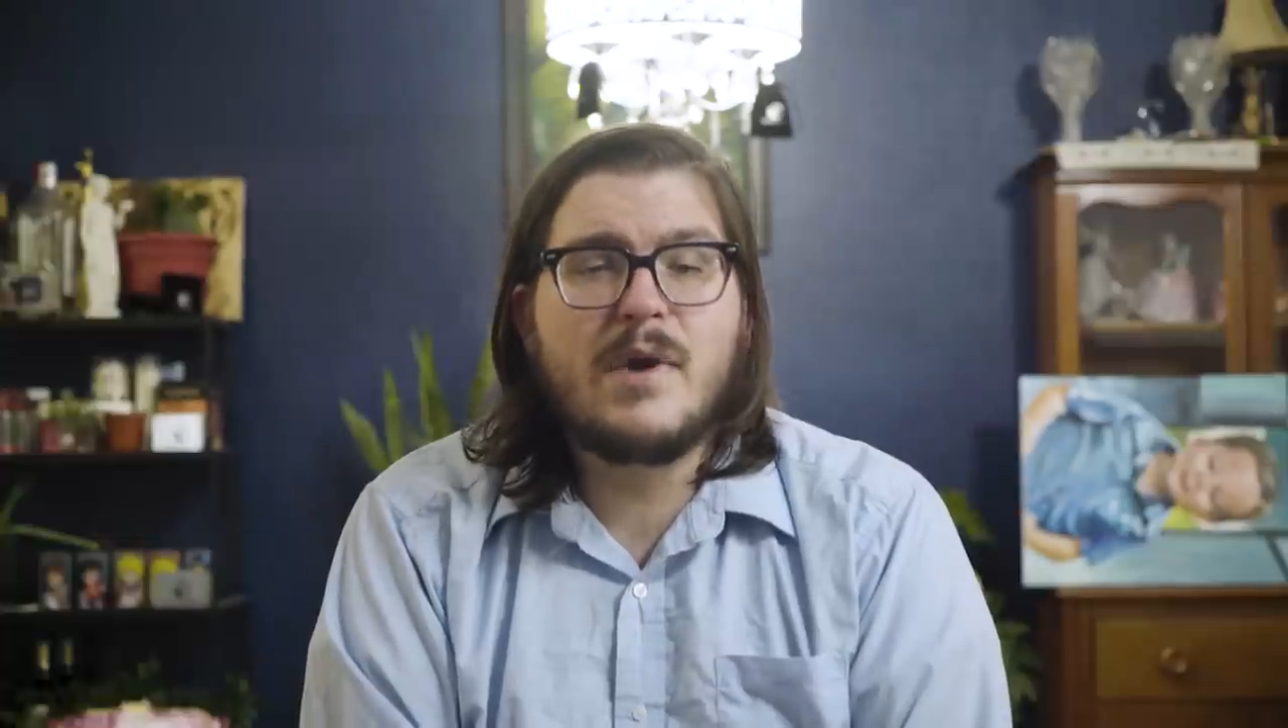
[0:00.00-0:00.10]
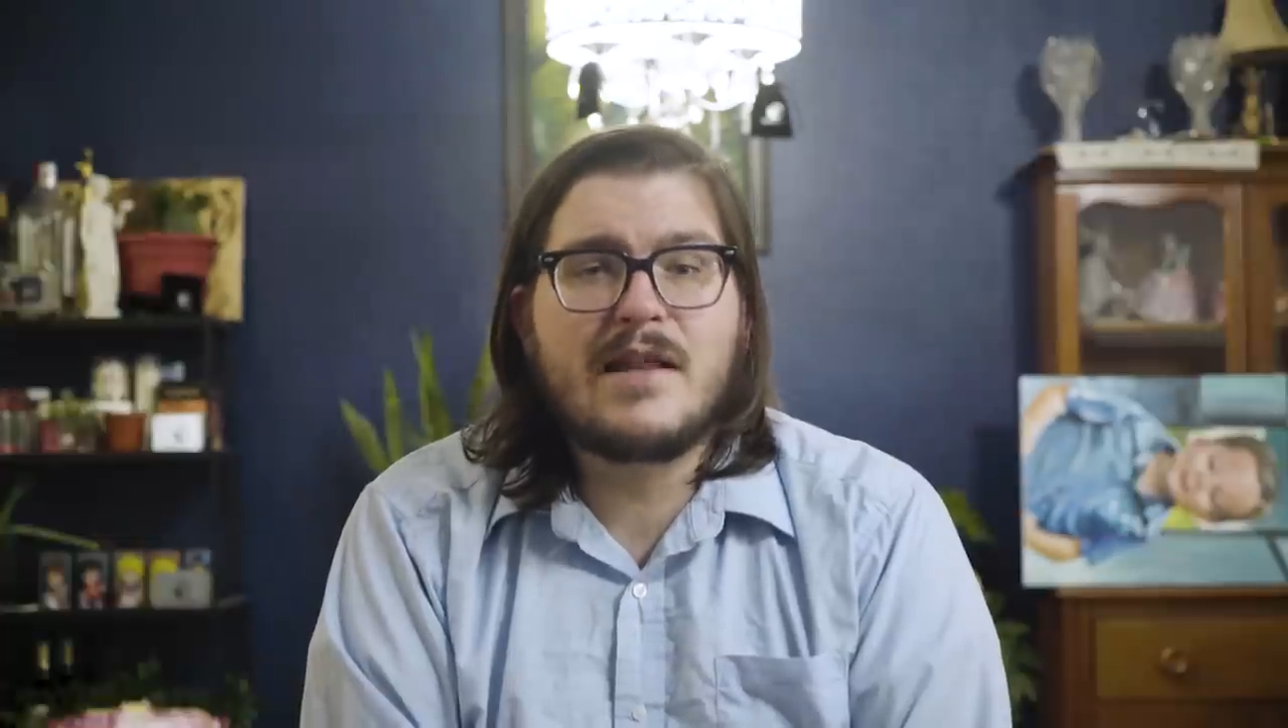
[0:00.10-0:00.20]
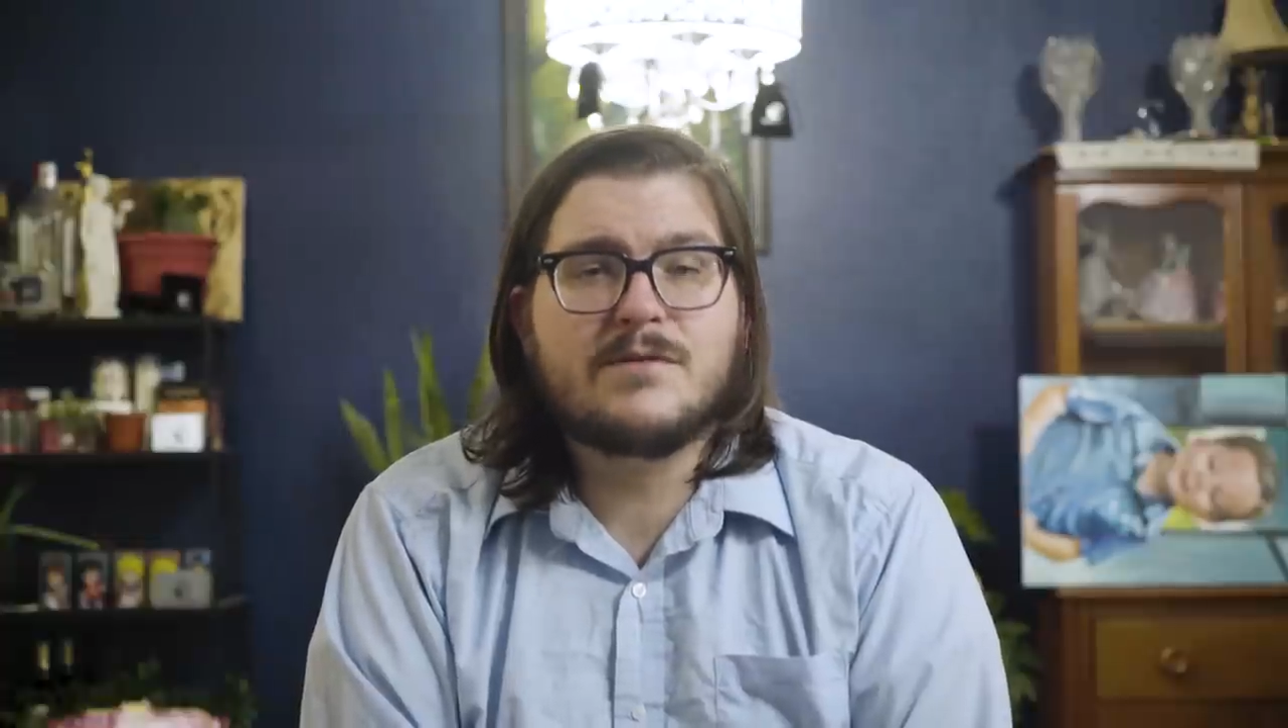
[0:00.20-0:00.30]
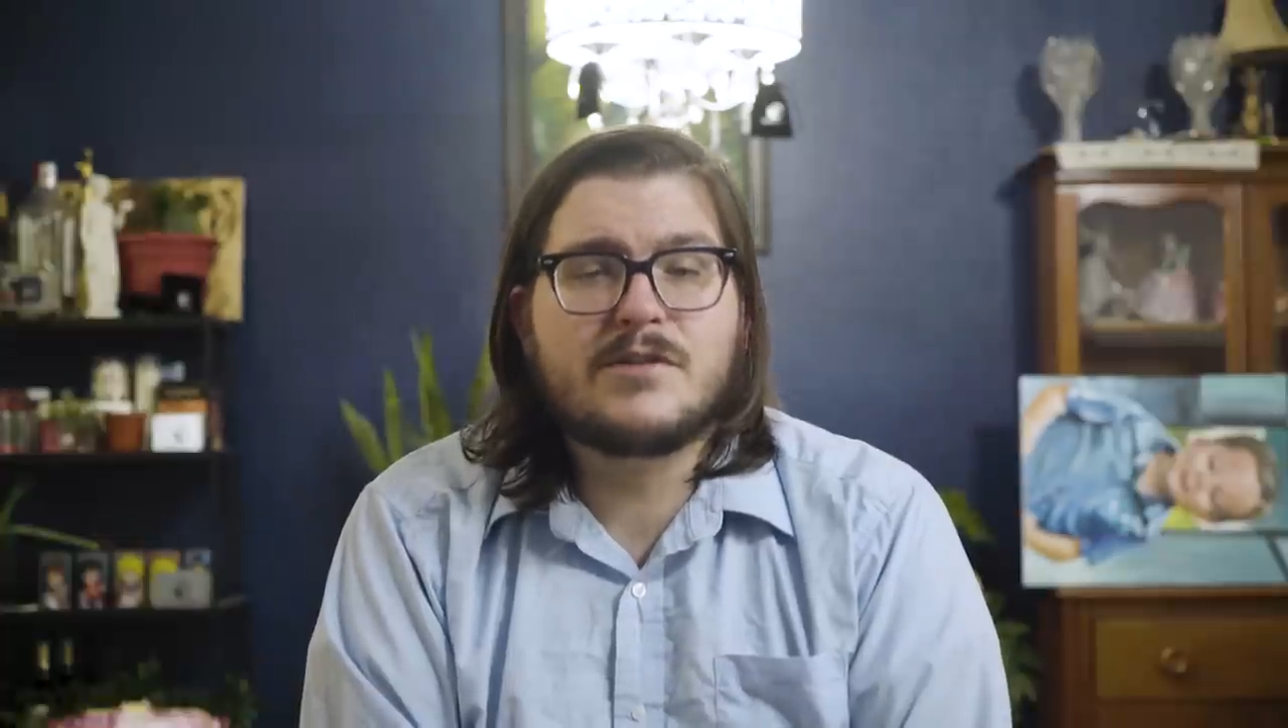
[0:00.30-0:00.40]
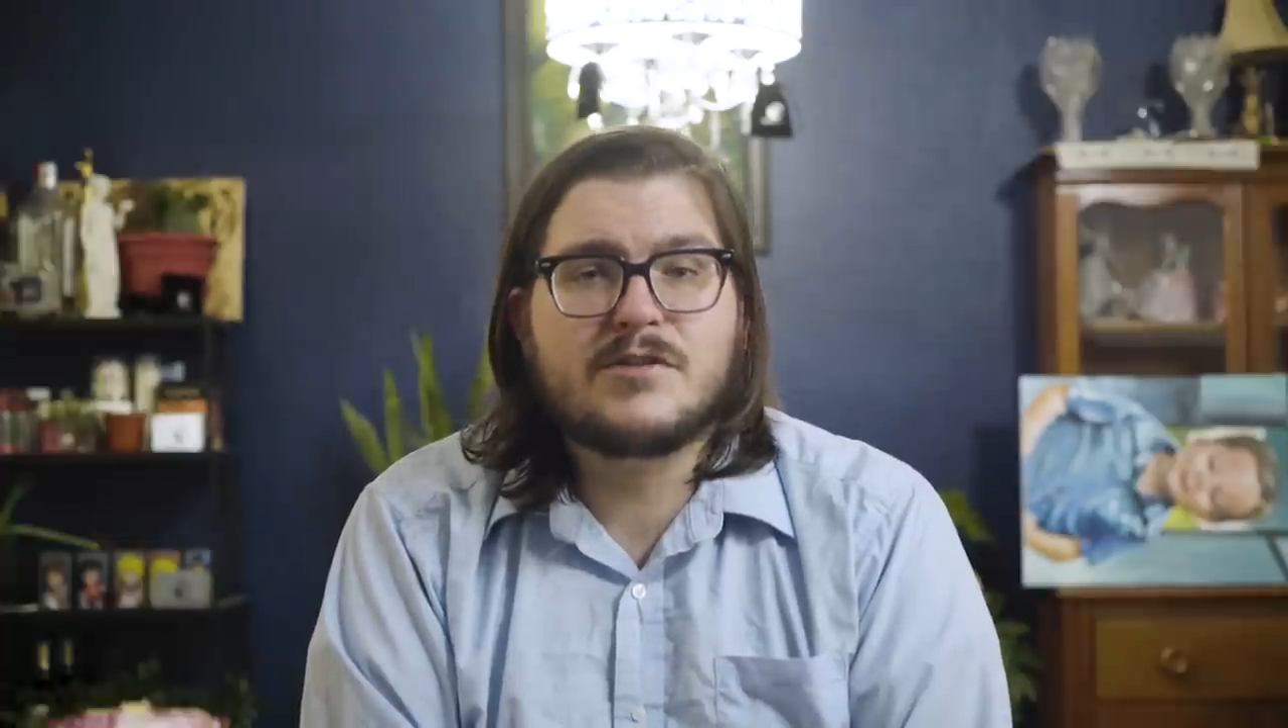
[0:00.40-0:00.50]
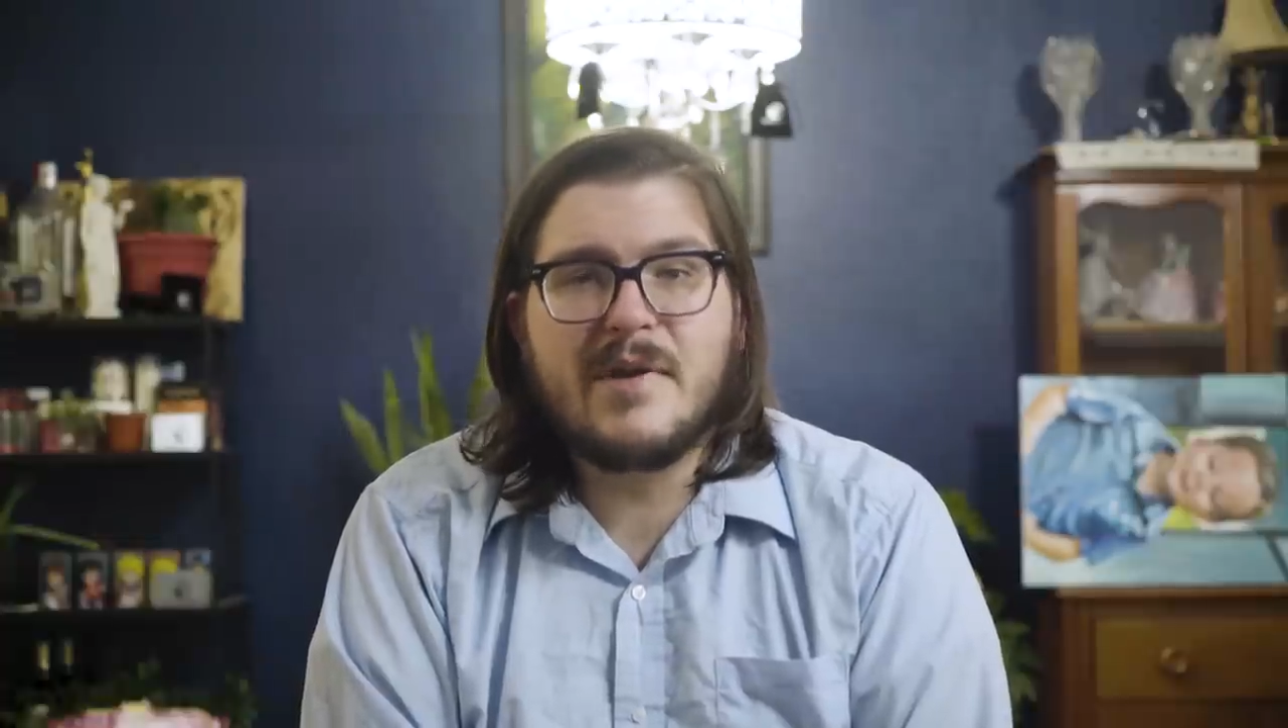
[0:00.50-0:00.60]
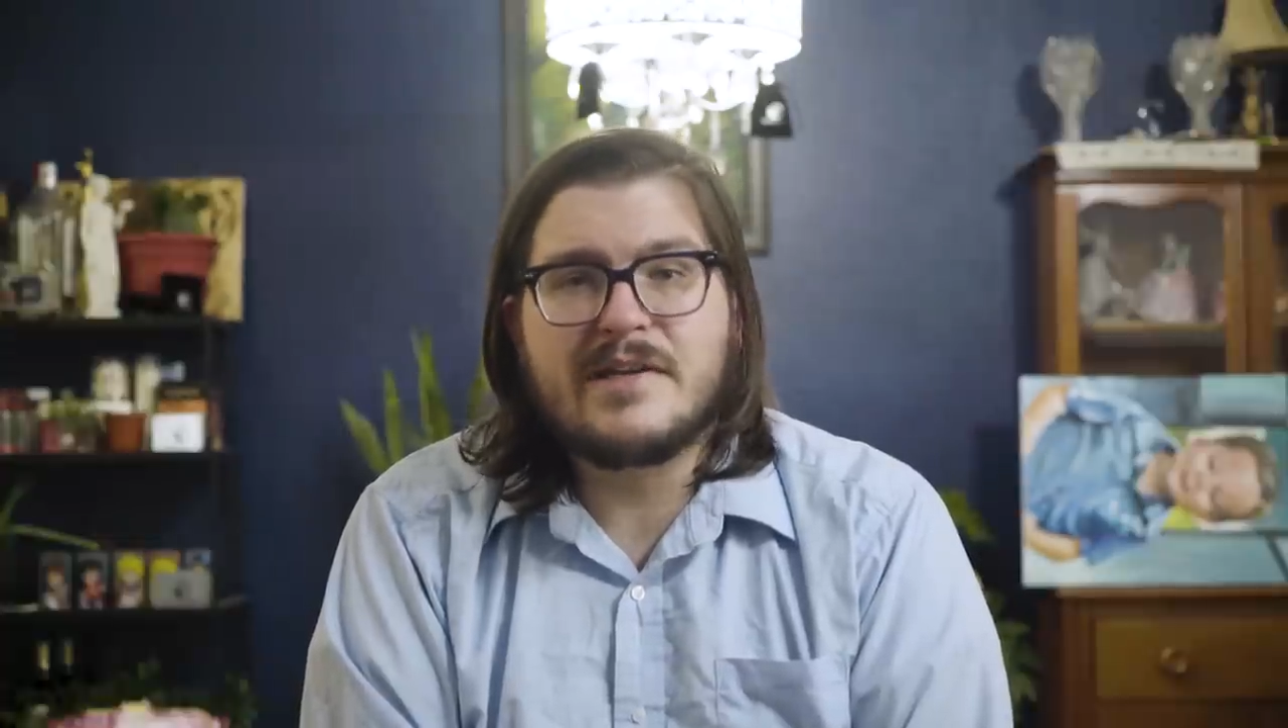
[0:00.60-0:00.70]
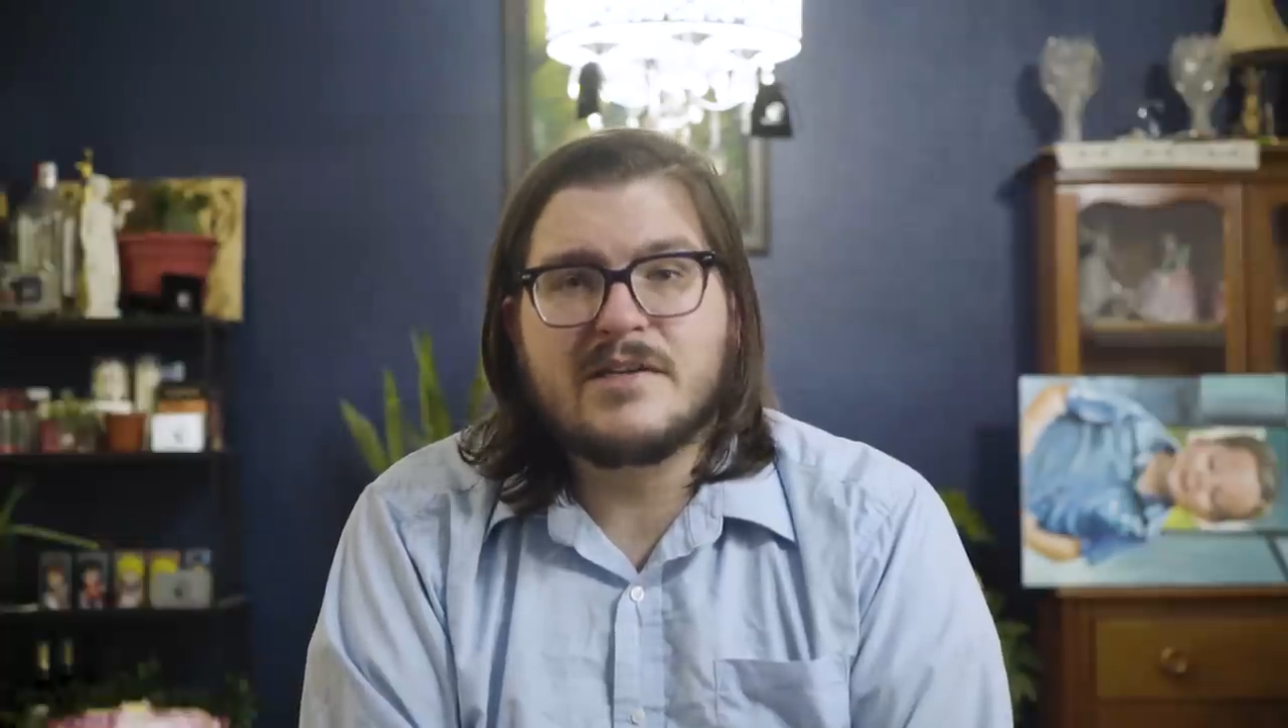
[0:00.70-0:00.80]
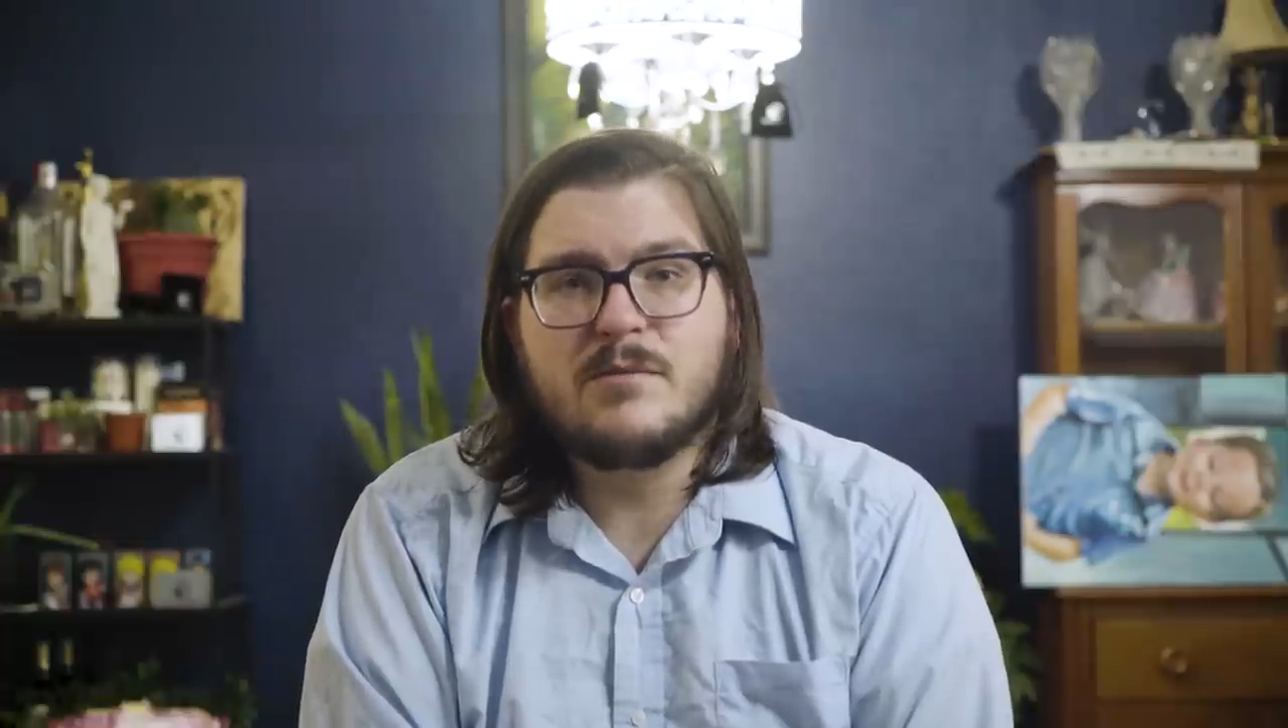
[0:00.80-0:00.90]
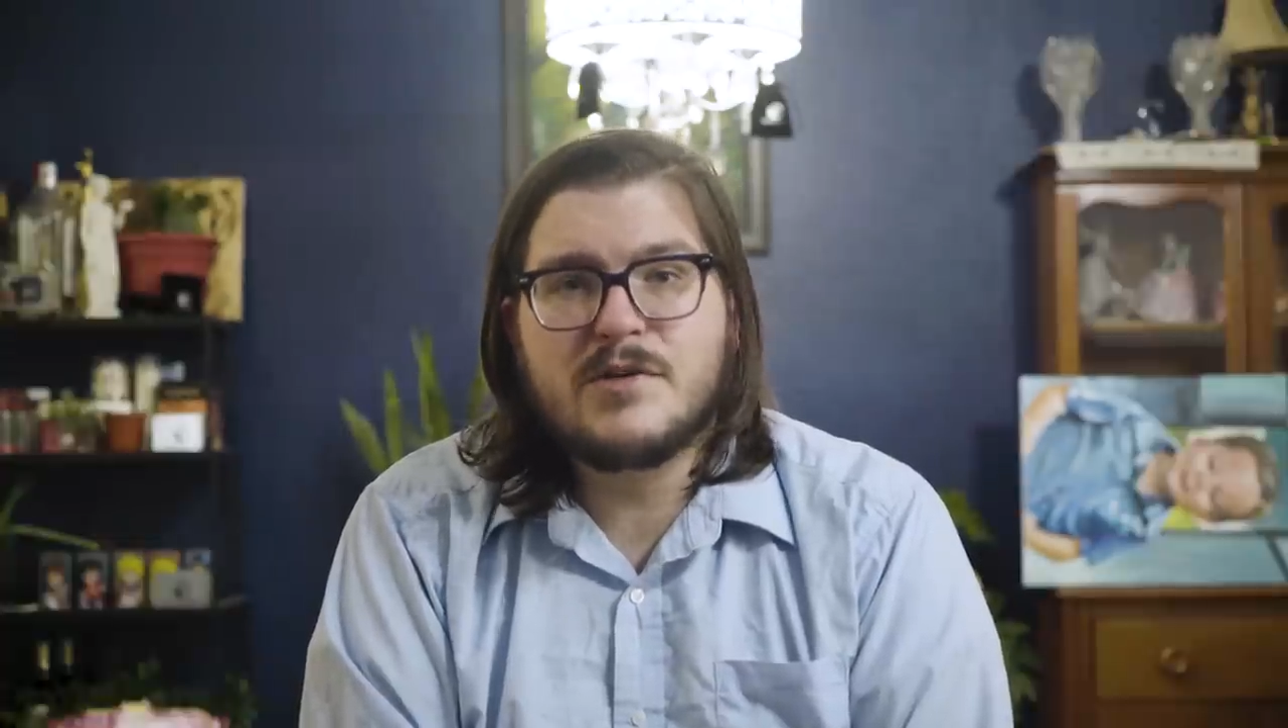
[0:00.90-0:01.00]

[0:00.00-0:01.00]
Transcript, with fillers: Wrathful Smite,